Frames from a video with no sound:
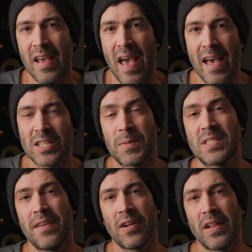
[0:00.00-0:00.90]
and
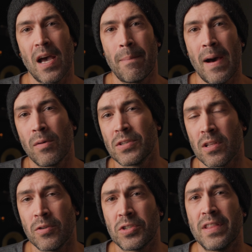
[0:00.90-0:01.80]
specifically a power
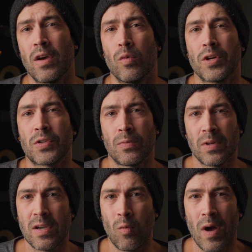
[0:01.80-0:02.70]
solution that works
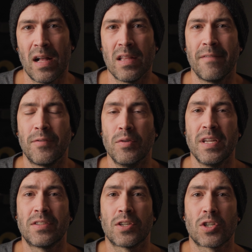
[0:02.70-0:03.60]
really well if you
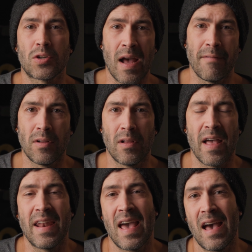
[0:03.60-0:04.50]
need to travel
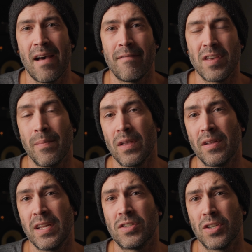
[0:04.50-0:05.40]
and have the
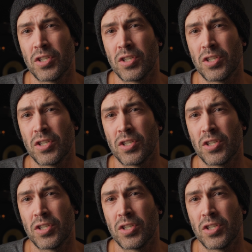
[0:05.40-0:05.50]
ability to